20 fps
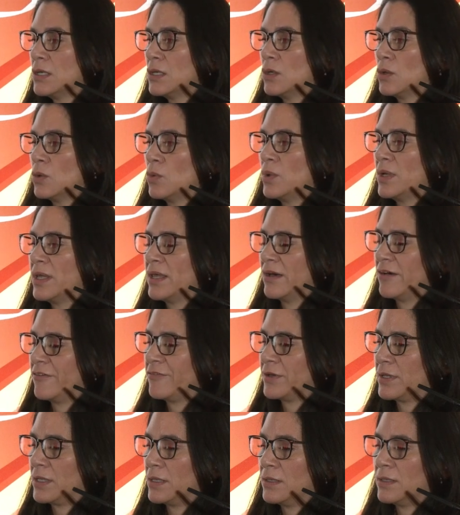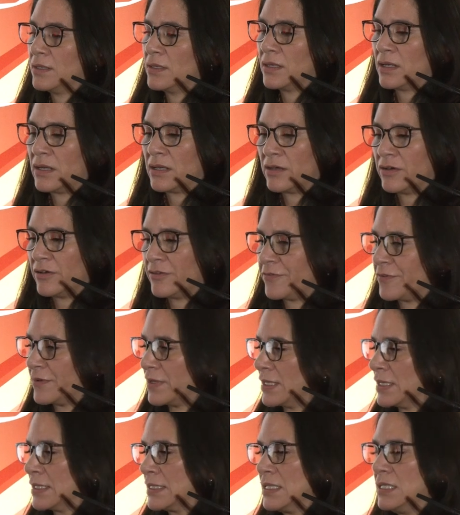We have a lot of
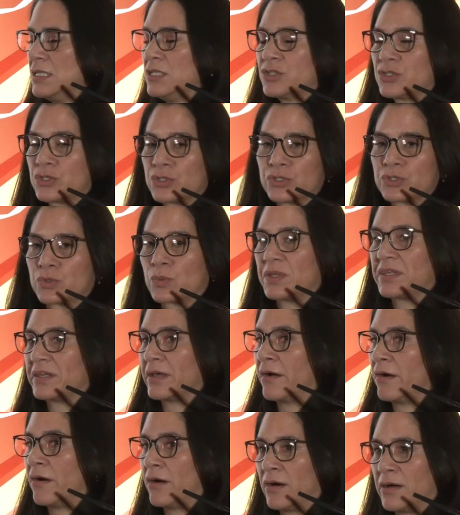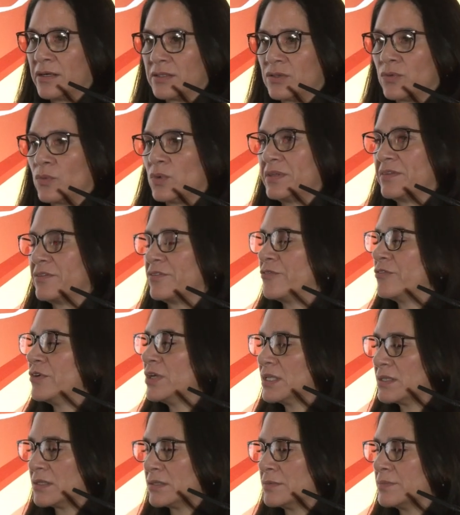issues with the heart, with the
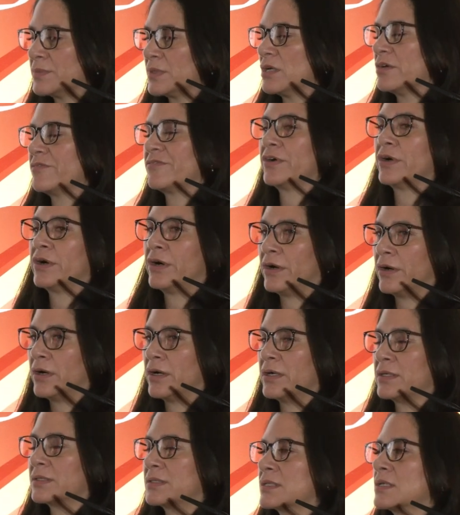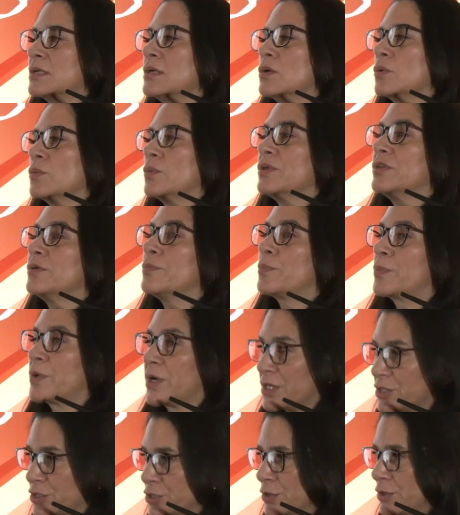rhythm of the heart, with the
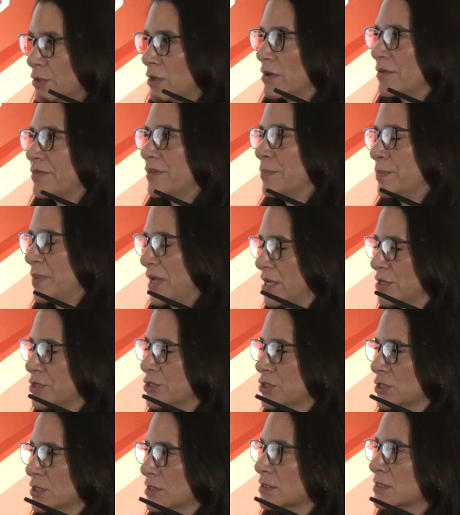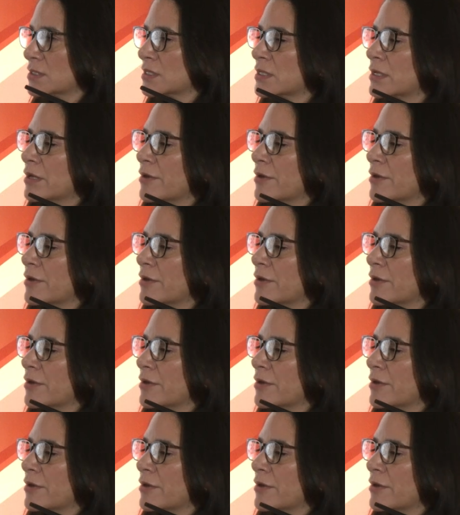pressure of the patient.